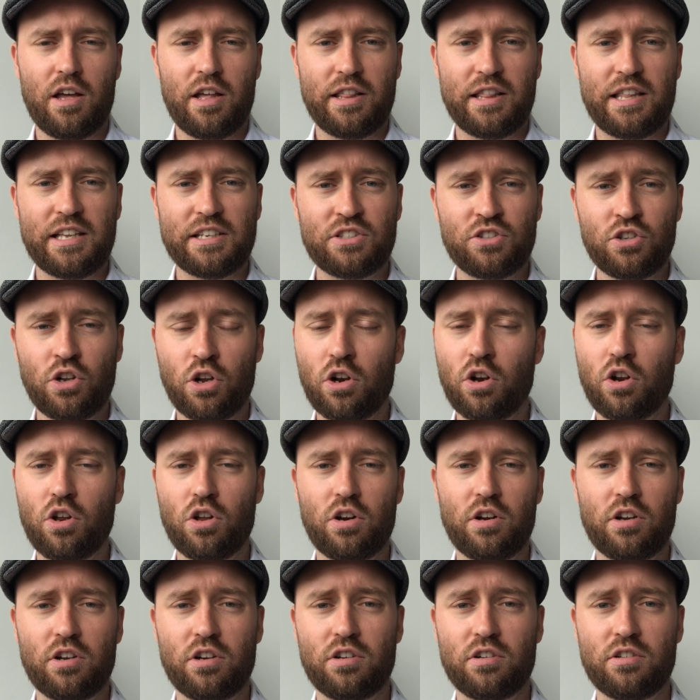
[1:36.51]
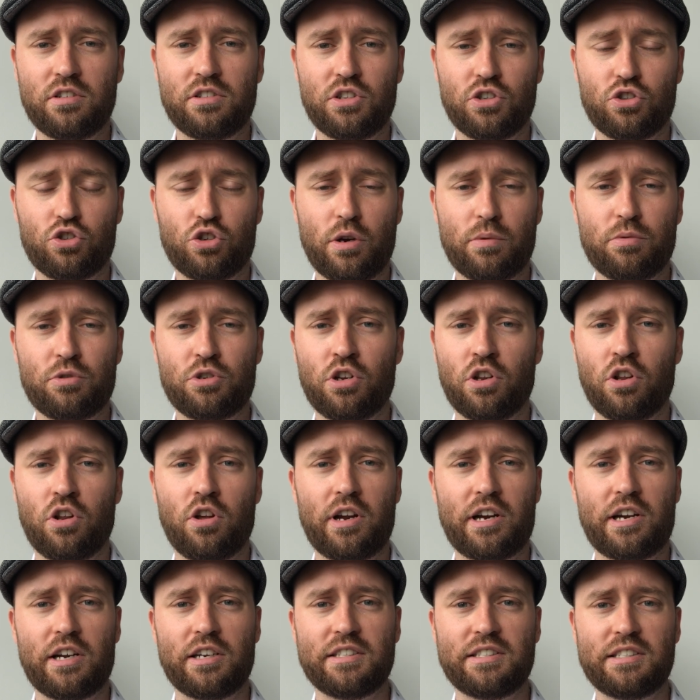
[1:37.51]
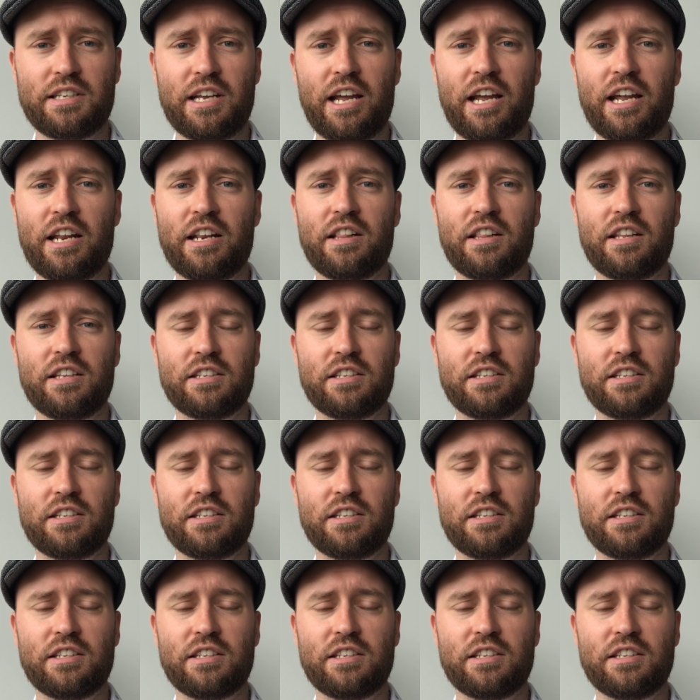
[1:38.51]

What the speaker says: There's not a lot of description, like I said.